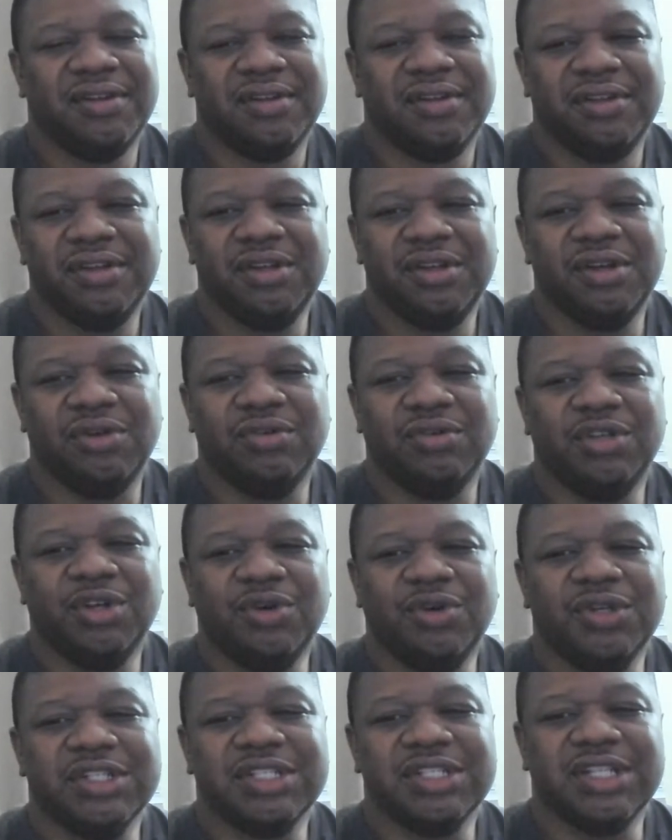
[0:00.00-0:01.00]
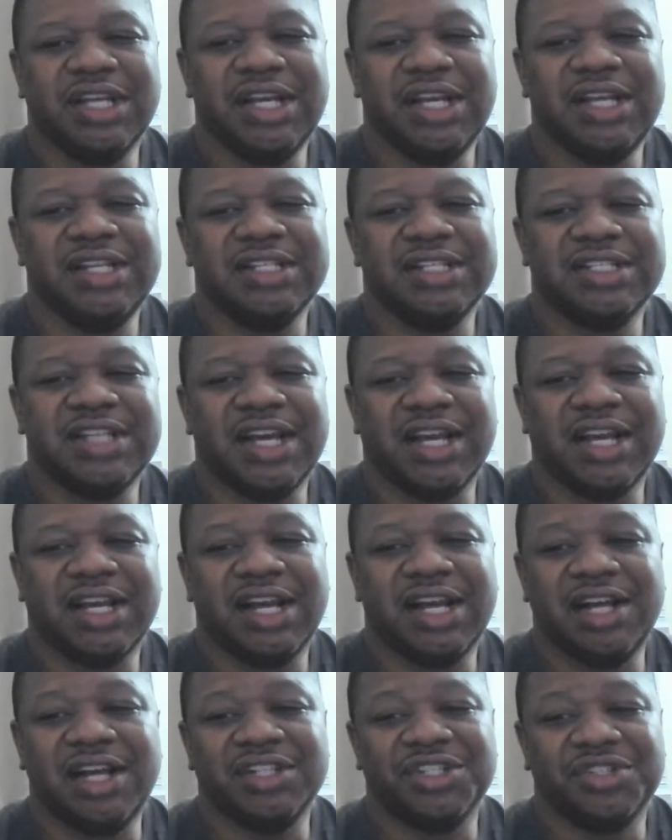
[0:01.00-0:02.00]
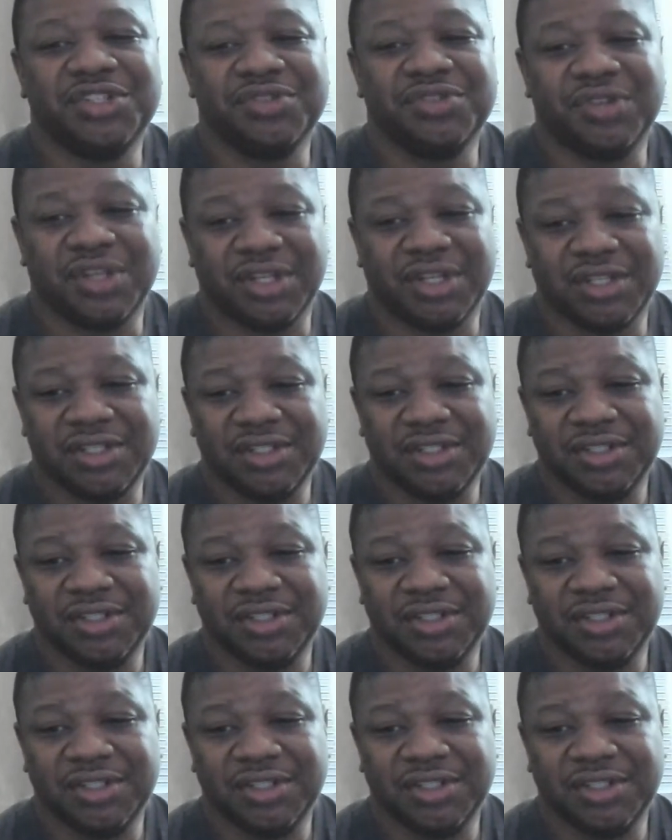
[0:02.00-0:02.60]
Lois Lane is that construct.